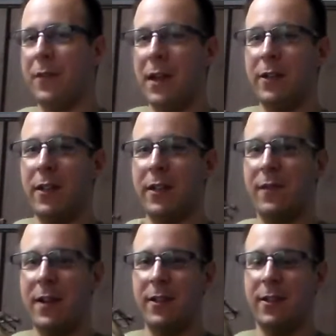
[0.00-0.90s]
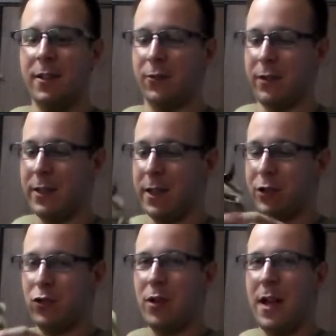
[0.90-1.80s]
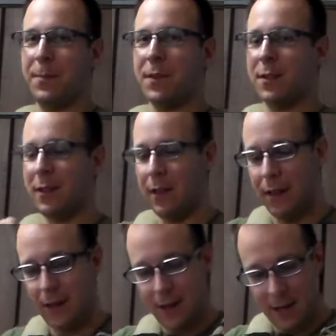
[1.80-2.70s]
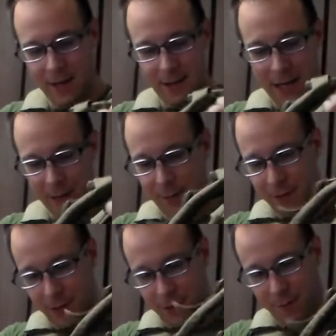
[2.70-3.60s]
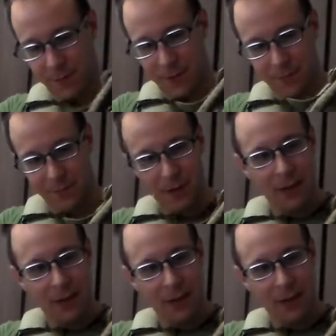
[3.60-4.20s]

I do like the fact that this is really nice straps and attachment systems.